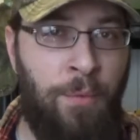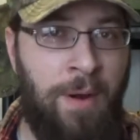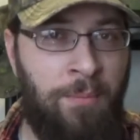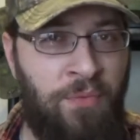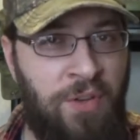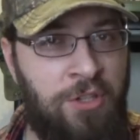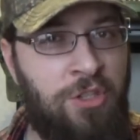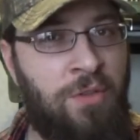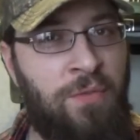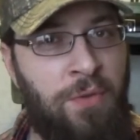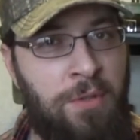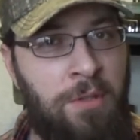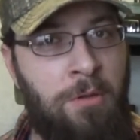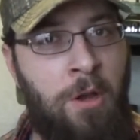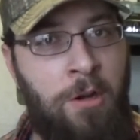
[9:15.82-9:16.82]
when I'm fishing
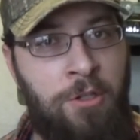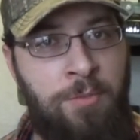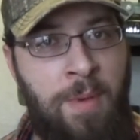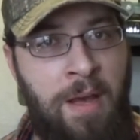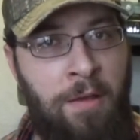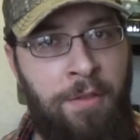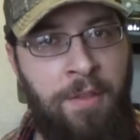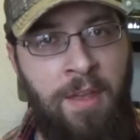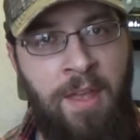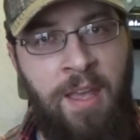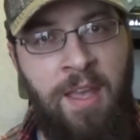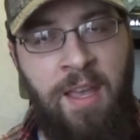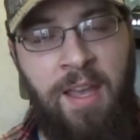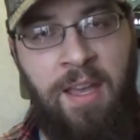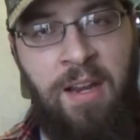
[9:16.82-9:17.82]
for the largemouth
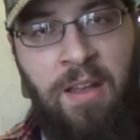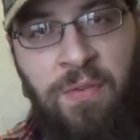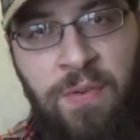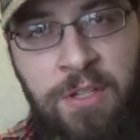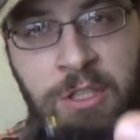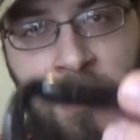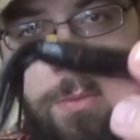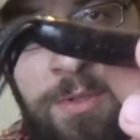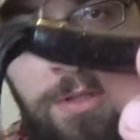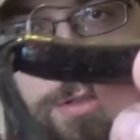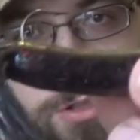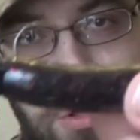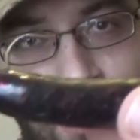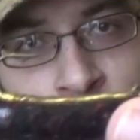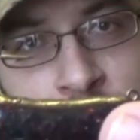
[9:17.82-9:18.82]
and I fish it with
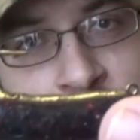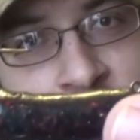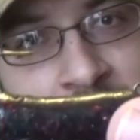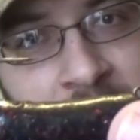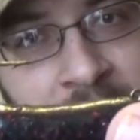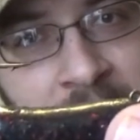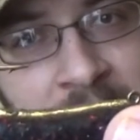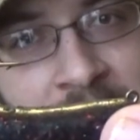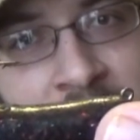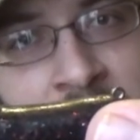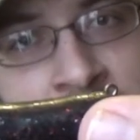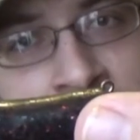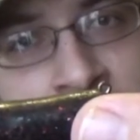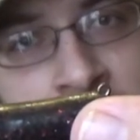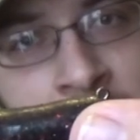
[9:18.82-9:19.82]
the tube jig
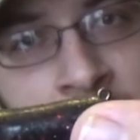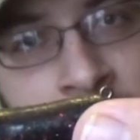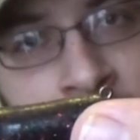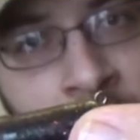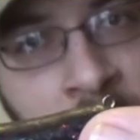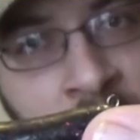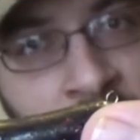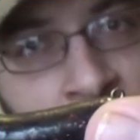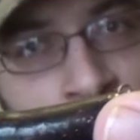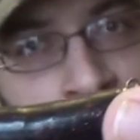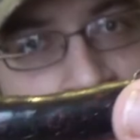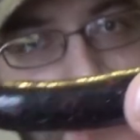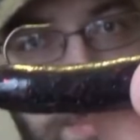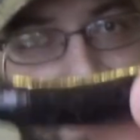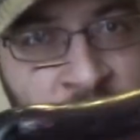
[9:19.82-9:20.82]
head
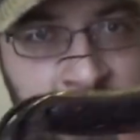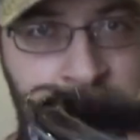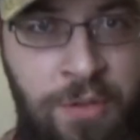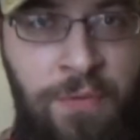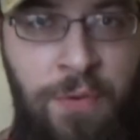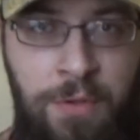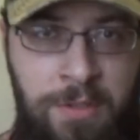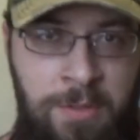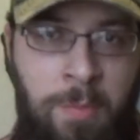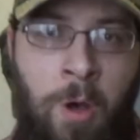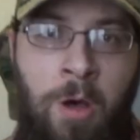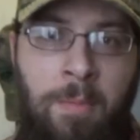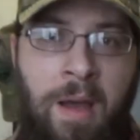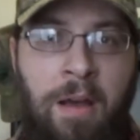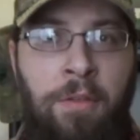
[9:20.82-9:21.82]
when I'm fishing for the
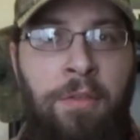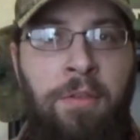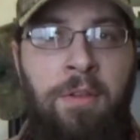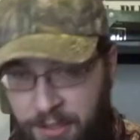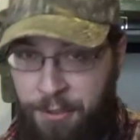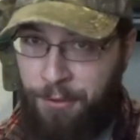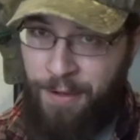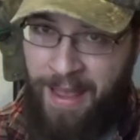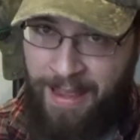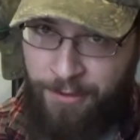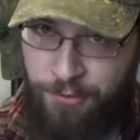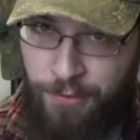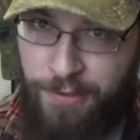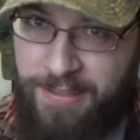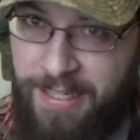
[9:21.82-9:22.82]
smallmouth. Little
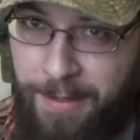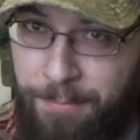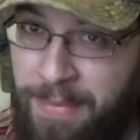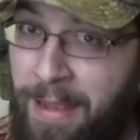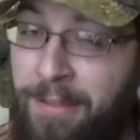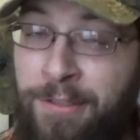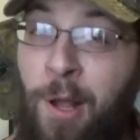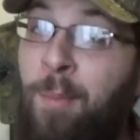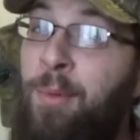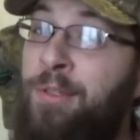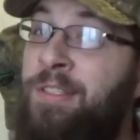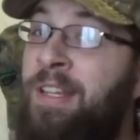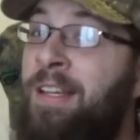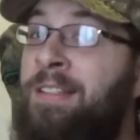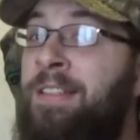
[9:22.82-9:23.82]
extra tip, that's number
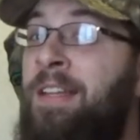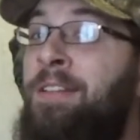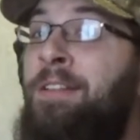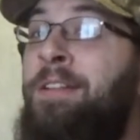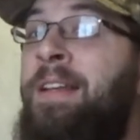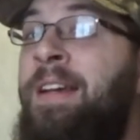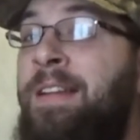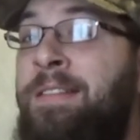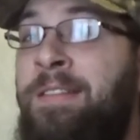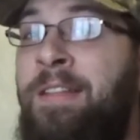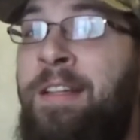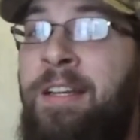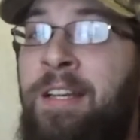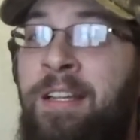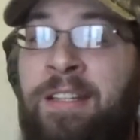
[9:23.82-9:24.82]
six on the
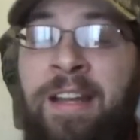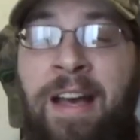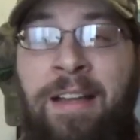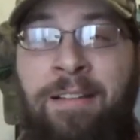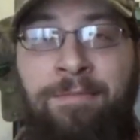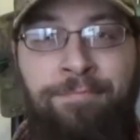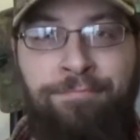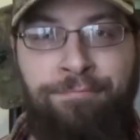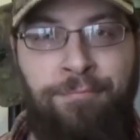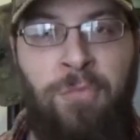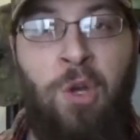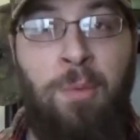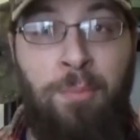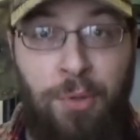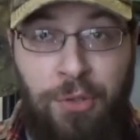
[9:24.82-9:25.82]
list, not
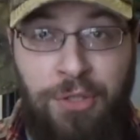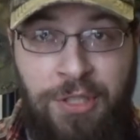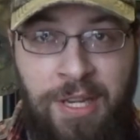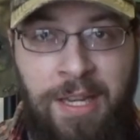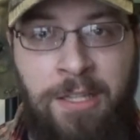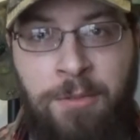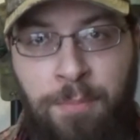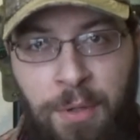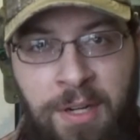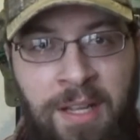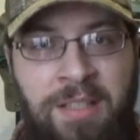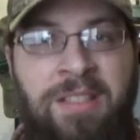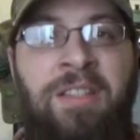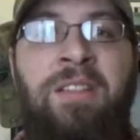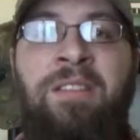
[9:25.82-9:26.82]
number six, but
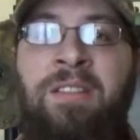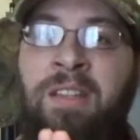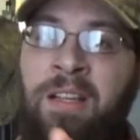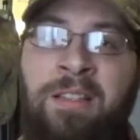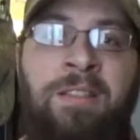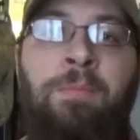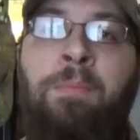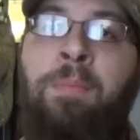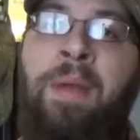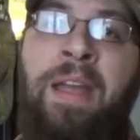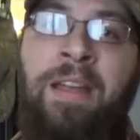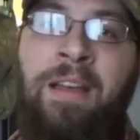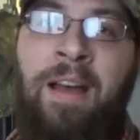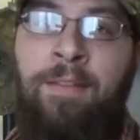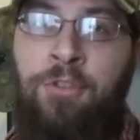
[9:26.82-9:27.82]
it's the sixth
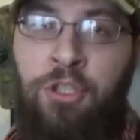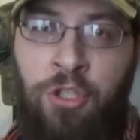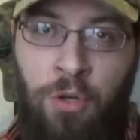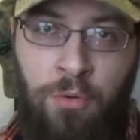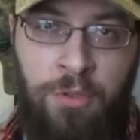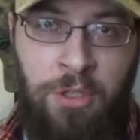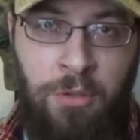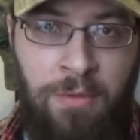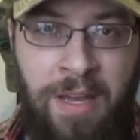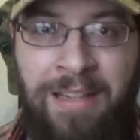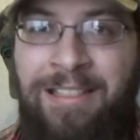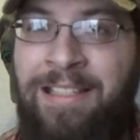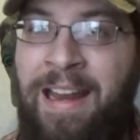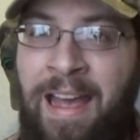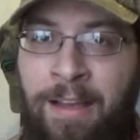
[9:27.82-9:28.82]
bait I've showed you.
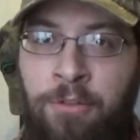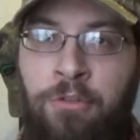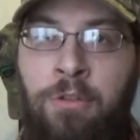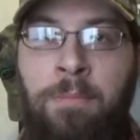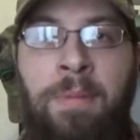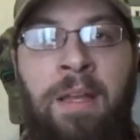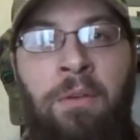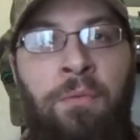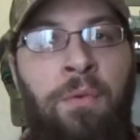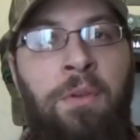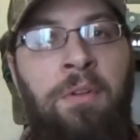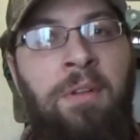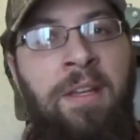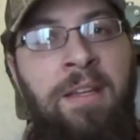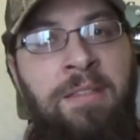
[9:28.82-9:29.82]
That's an extra bait for
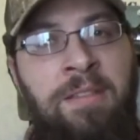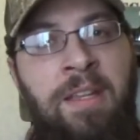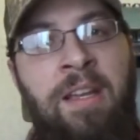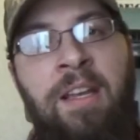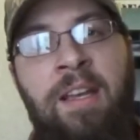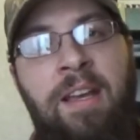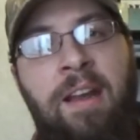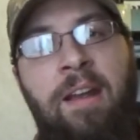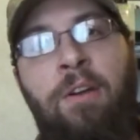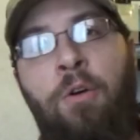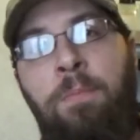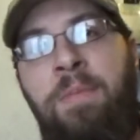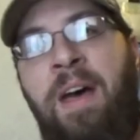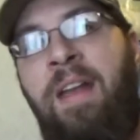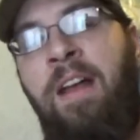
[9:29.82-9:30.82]
the list, and I
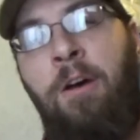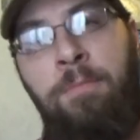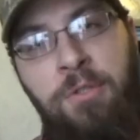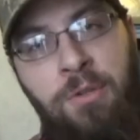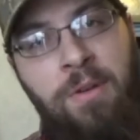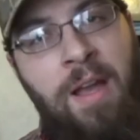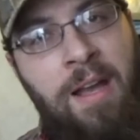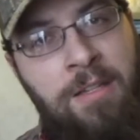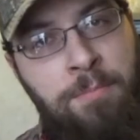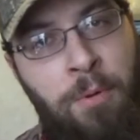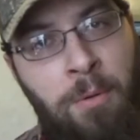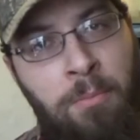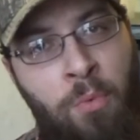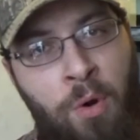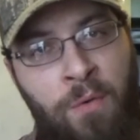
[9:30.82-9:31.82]
hope that helps you guys
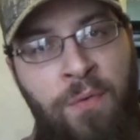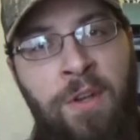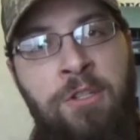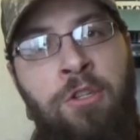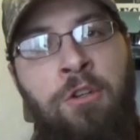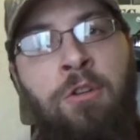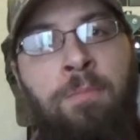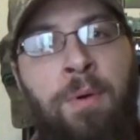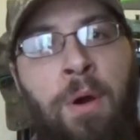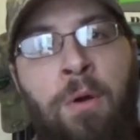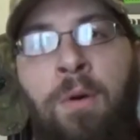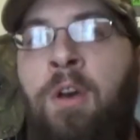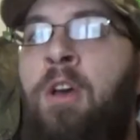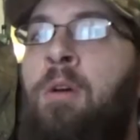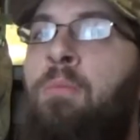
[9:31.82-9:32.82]
put more fish in your
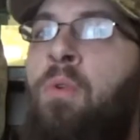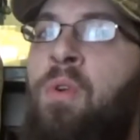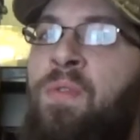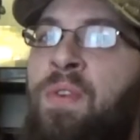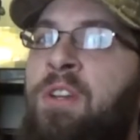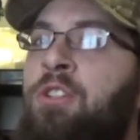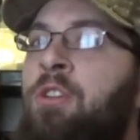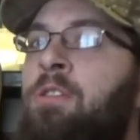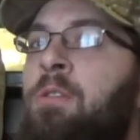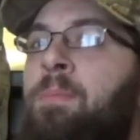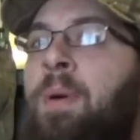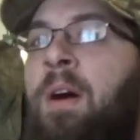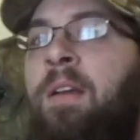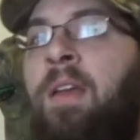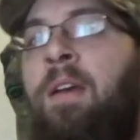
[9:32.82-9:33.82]
boat, more fish in your
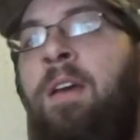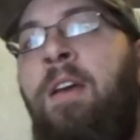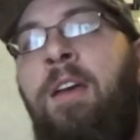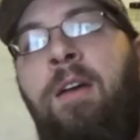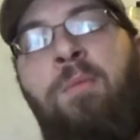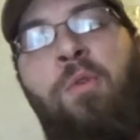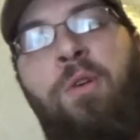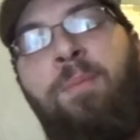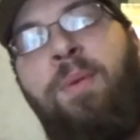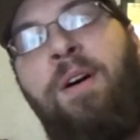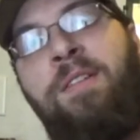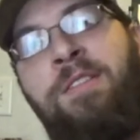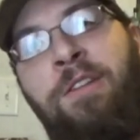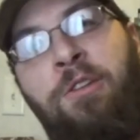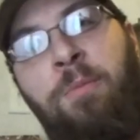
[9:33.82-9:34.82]
bucket, and more
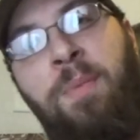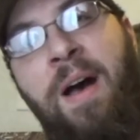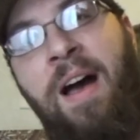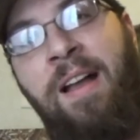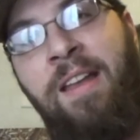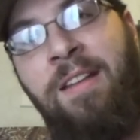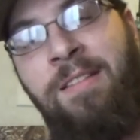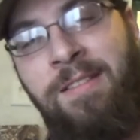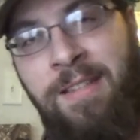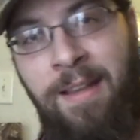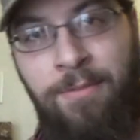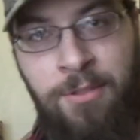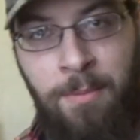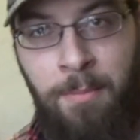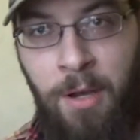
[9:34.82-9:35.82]
bucks in your pocket and
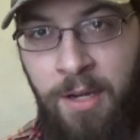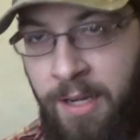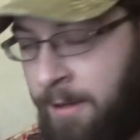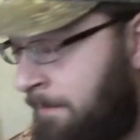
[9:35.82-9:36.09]
save some money.